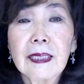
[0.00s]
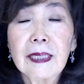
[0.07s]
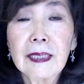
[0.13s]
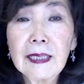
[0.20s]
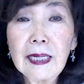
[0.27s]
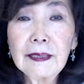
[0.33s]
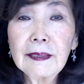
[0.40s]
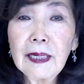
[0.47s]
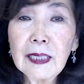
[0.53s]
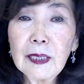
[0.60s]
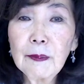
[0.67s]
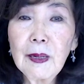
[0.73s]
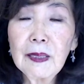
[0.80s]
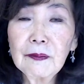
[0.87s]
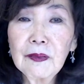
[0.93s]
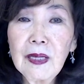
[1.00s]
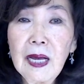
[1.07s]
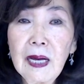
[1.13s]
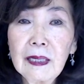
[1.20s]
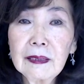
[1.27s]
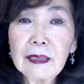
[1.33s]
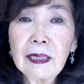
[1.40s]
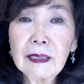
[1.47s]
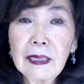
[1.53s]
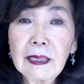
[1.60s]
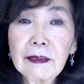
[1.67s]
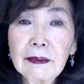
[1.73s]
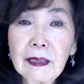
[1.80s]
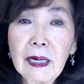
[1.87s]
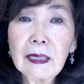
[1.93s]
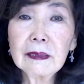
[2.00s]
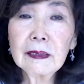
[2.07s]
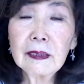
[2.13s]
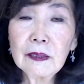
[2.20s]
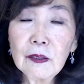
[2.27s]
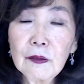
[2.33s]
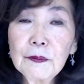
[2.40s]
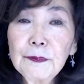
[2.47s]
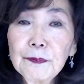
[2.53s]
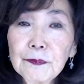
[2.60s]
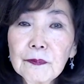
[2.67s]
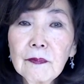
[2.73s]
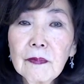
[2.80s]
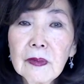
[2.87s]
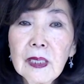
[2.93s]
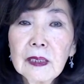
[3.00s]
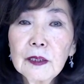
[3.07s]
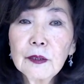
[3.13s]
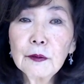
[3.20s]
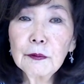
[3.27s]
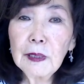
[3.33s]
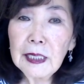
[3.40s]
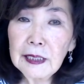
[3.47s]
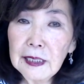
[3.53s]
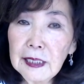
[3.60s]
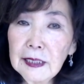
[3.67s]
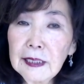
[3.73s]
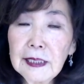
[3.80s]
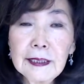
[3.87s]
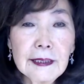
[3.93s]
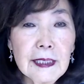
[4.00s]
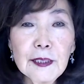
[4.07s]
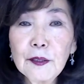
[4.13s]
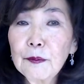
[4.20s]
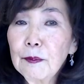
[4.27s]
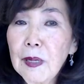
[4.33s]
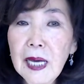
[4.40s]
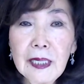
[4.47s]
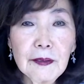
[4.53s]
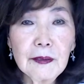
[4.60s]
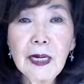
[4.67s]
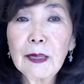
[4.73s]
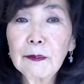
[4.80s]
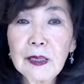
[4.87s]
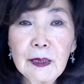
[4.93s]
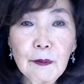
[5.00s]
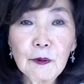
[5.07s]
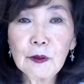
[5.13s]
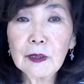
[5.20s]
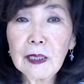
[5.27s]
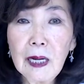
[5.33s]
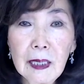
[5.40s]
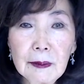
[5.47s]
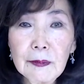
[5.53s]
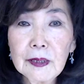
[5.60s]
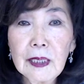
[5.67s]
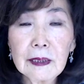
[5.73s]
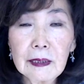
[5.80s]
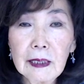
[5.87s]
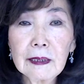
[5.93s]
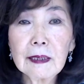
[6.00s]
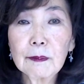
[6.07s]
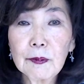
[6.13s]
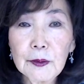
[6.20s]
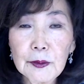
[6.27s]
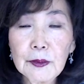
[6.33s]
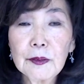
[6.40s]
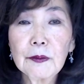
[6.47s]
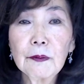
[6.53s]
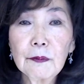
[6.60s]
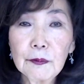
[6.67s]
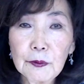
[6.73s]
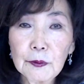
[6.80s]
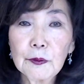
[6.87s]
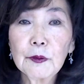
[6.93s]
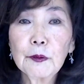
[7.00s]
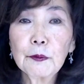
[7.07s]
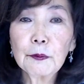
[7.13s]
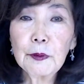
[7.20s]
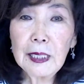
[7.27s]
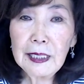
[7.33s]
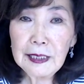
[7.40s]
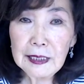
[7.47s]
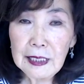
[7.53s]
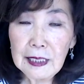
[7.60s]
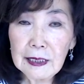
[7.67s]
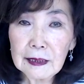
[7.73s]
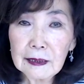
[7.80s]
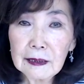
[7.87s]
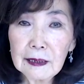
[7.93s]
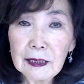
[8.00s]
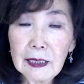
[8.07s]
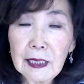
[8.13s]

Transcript: And I thought about that and I thought, training, it doesn't matter how many more times I take the person through training.